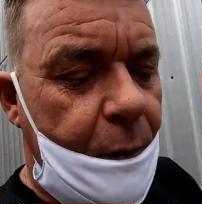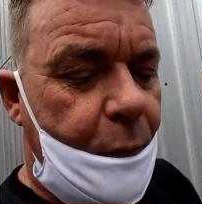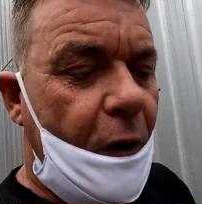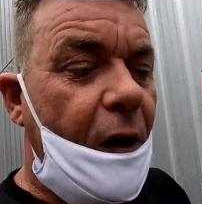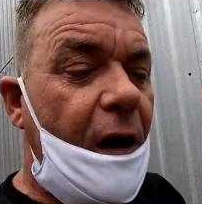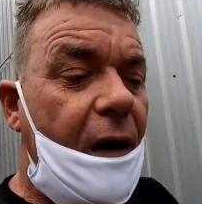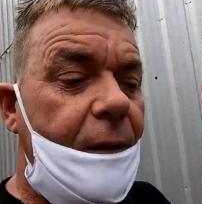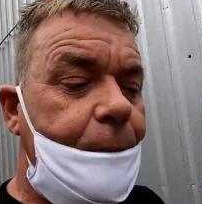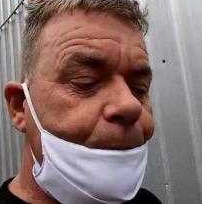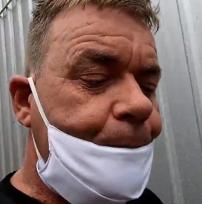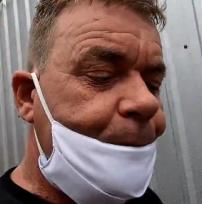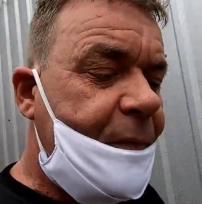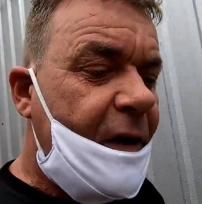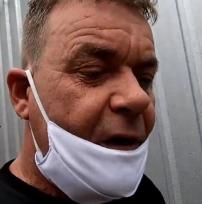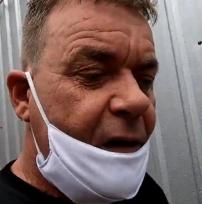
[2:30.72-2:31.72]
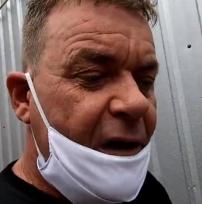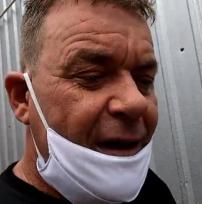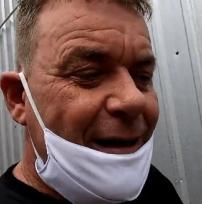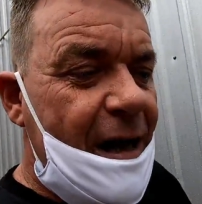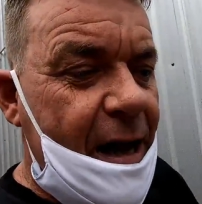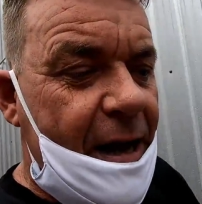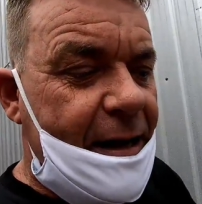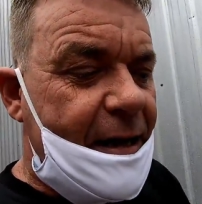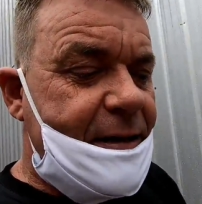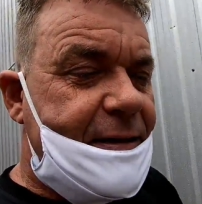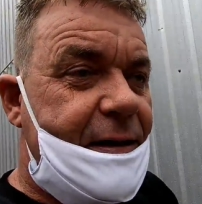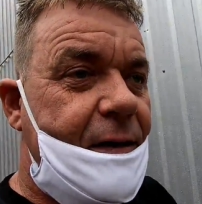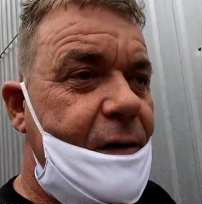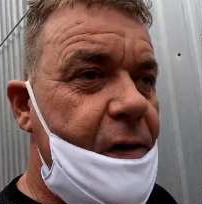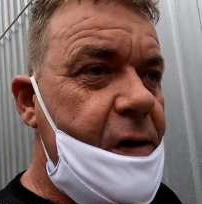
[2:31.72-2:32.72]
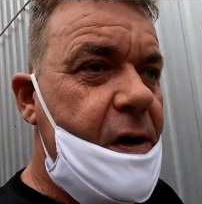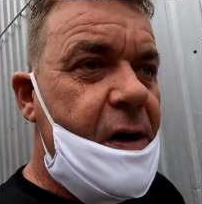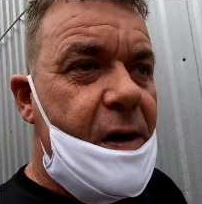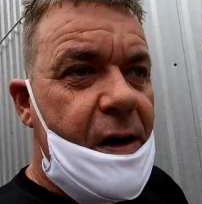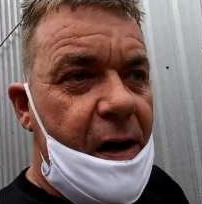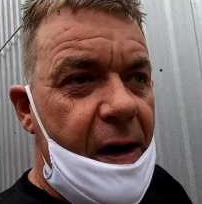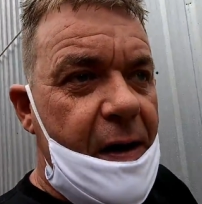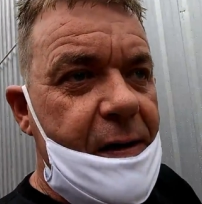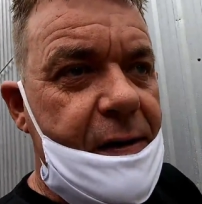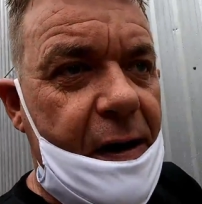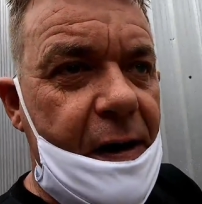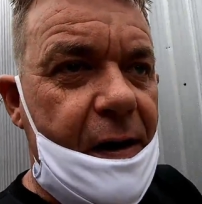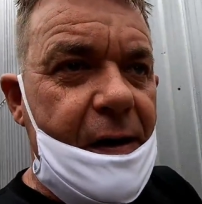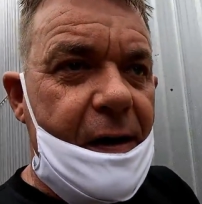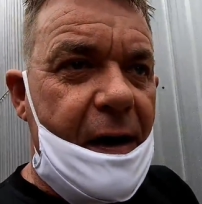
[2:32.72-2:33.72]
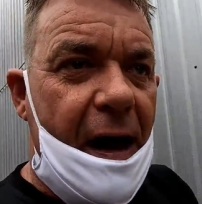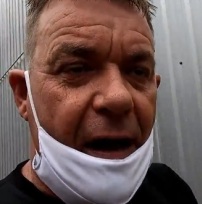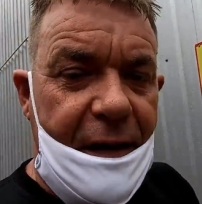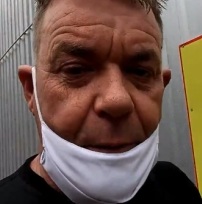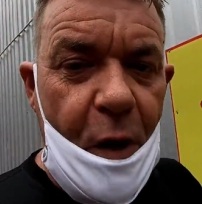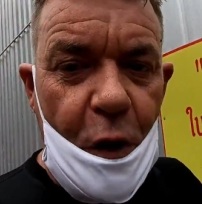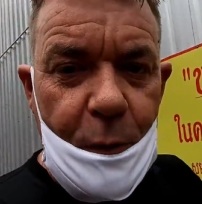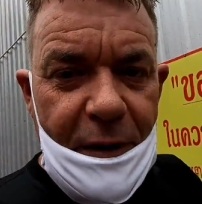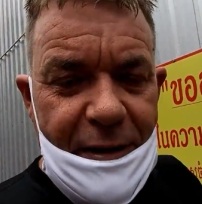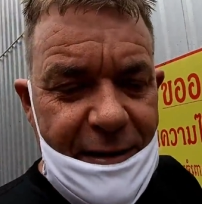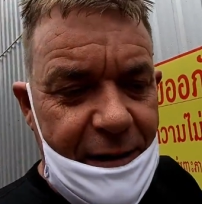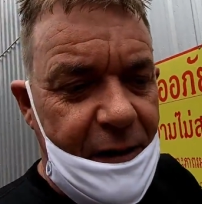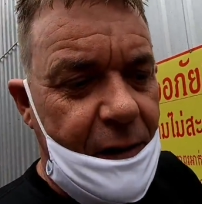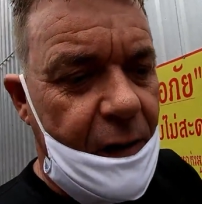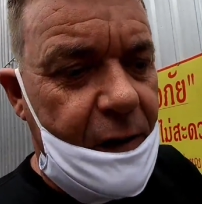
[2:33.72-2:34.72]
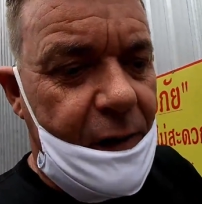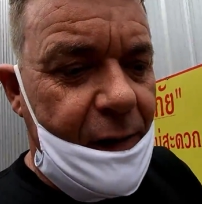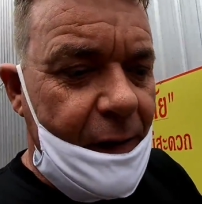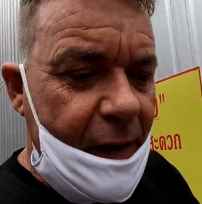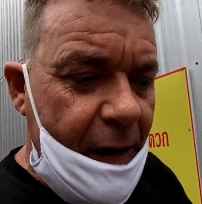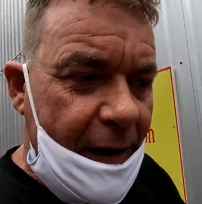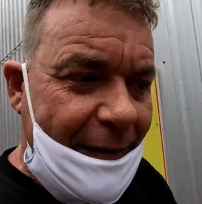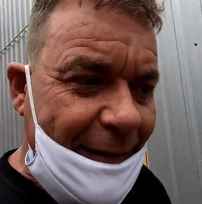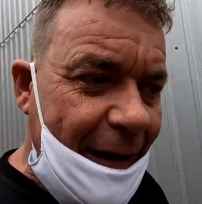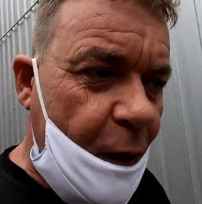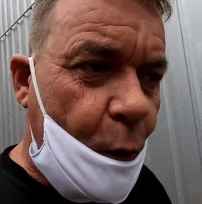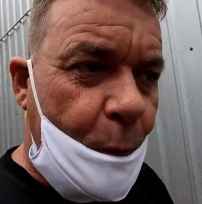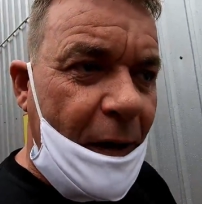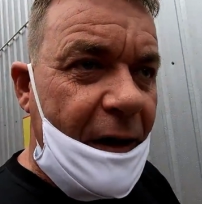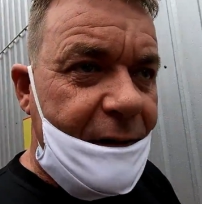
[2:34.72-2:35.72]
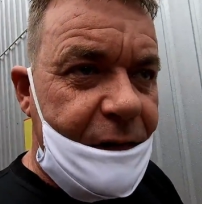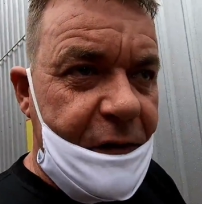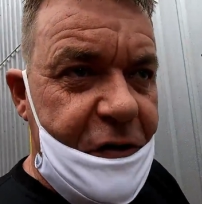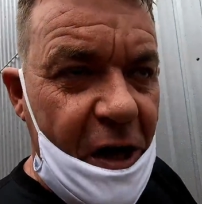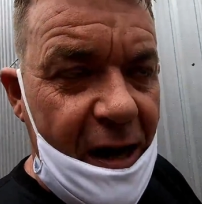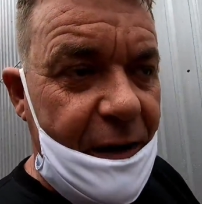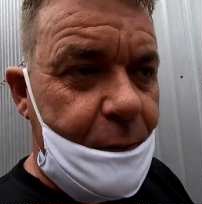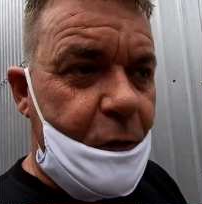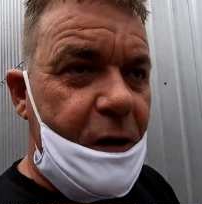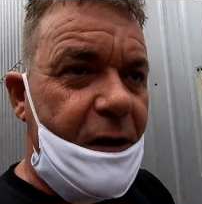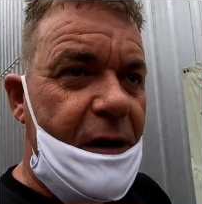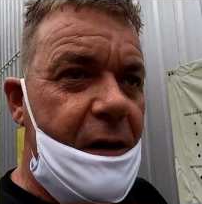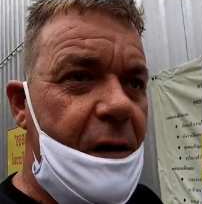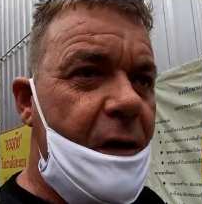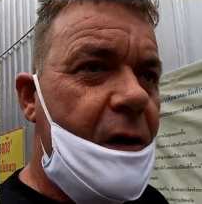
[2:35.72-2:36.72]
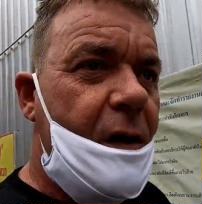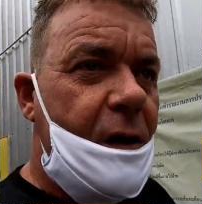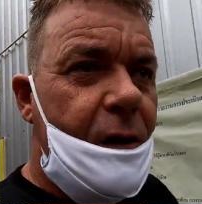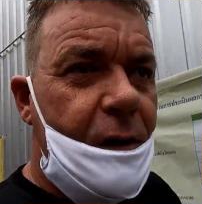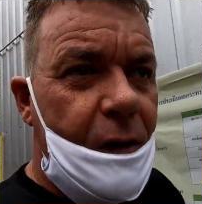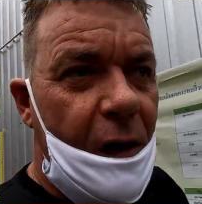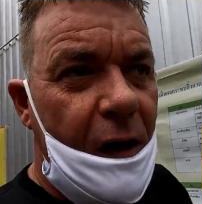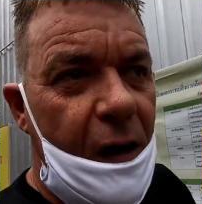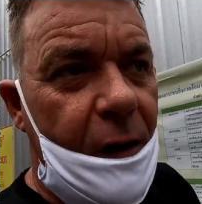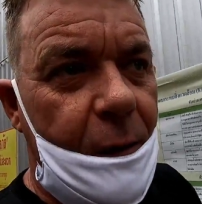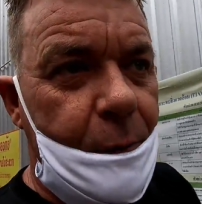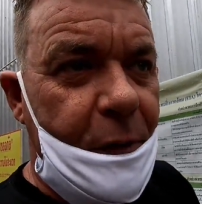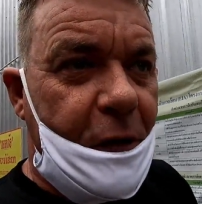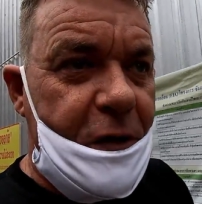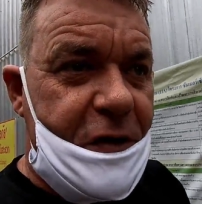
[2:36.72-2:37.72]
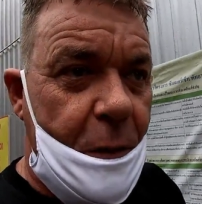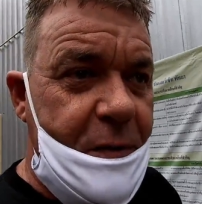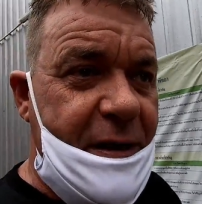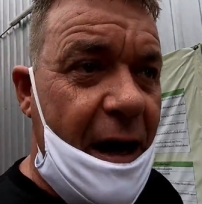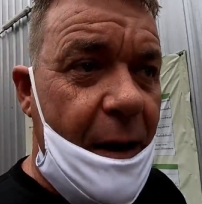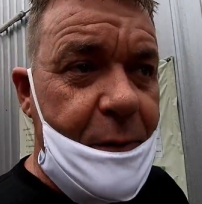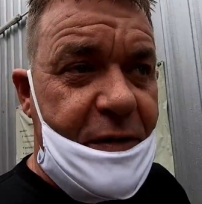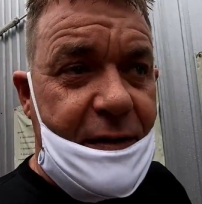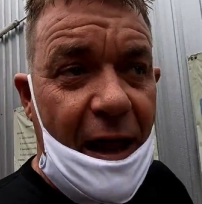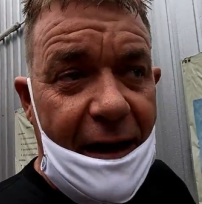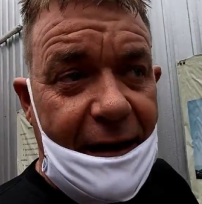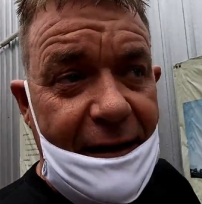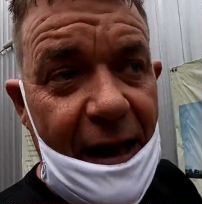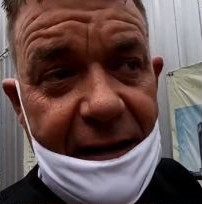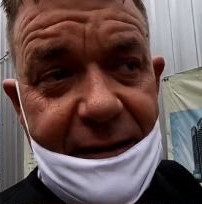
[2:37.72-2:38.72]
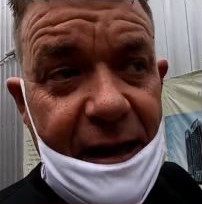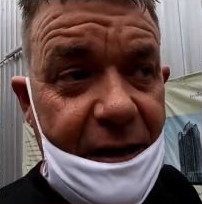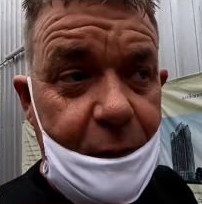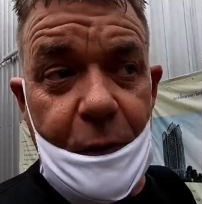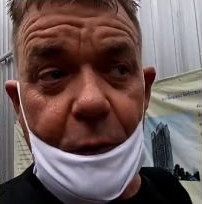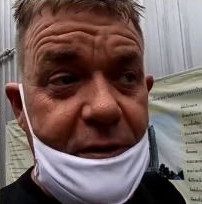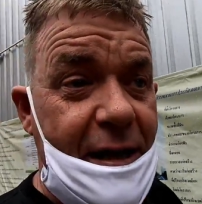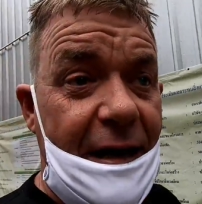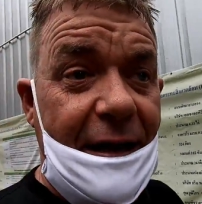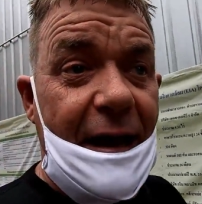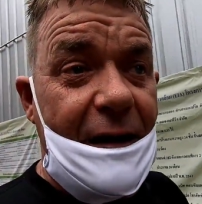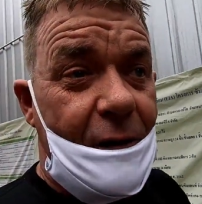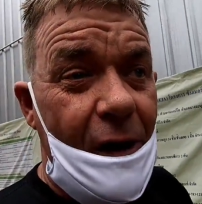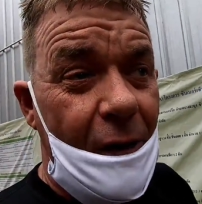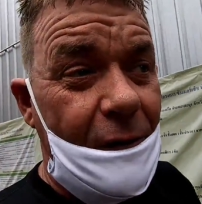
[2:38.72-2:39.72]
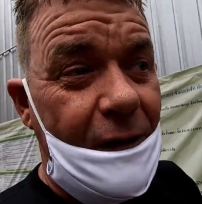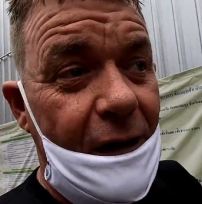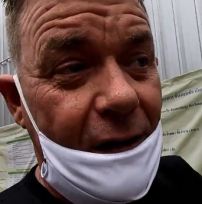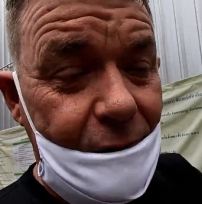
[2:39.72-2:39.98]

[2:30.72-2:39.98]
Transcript: but um, it is at the moment a little bit of a shame, really, um, because sometimes, like at the Hacienda, we always get a late crowd.